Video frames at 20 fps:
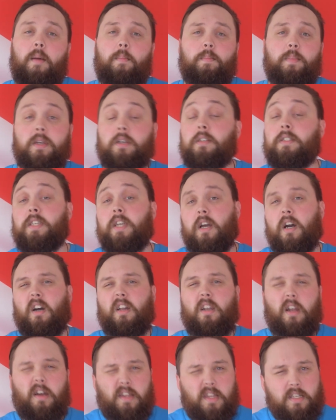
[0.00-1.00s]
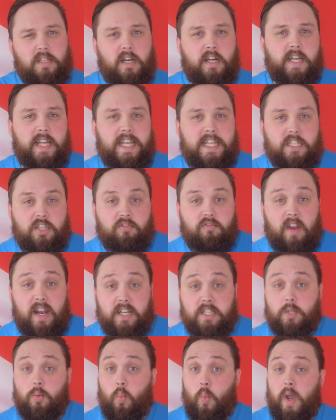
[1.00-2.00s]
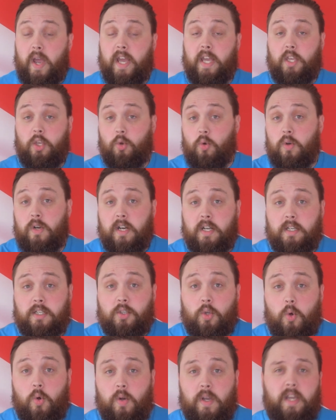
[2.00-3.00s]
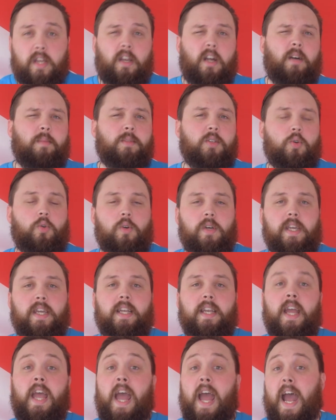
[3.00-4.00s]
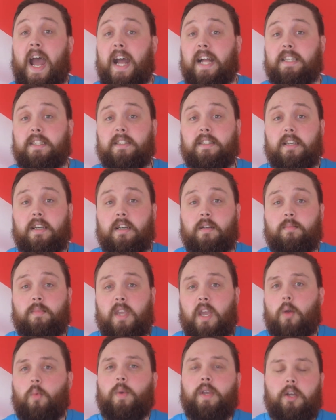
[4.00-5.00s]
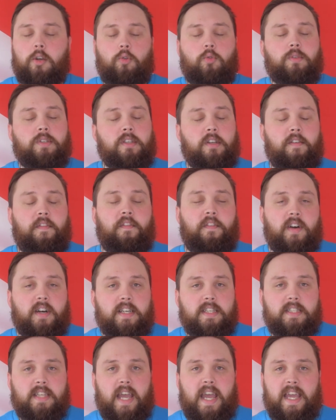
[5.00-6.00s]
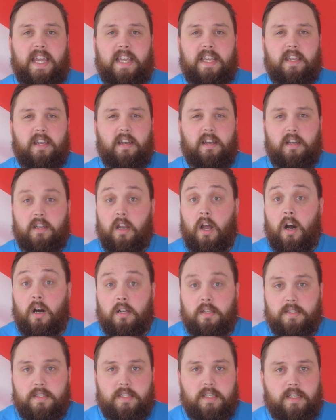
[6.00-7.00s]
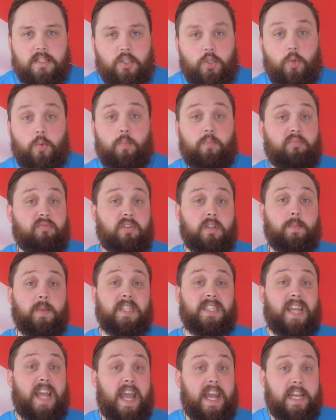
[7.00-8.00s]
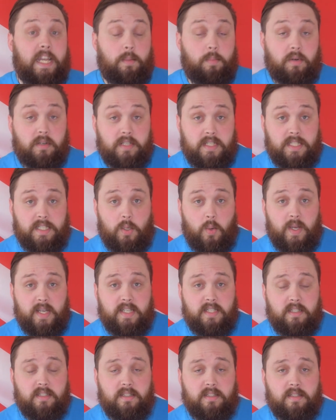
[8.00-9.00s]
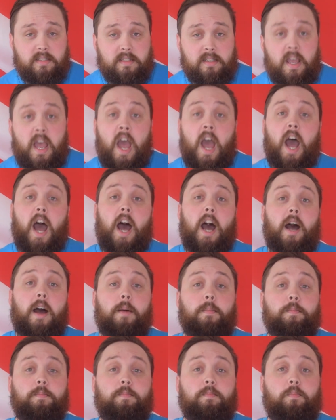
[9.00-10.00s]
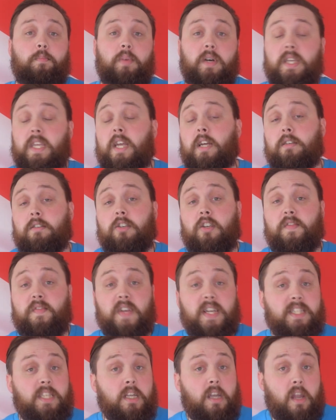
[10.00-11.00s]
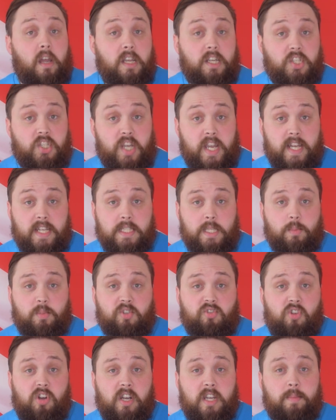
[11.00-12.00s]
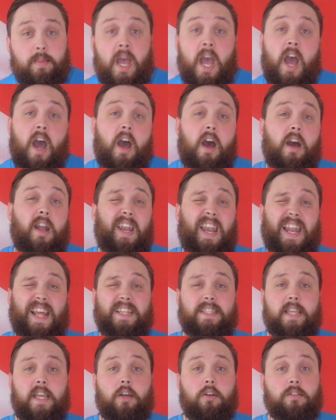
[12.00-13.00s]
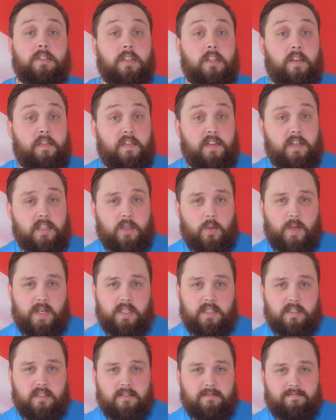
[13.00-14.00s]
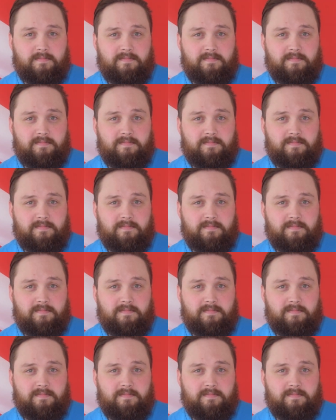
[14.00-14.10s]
because yeah, I like this kind of interaction where you're kind of talking, I'm talking, and yeah, we can all sort of find an answer to pretty much anybody's questions. But yeah, don't forget to like, share and subscribe. Let's get on to the first question.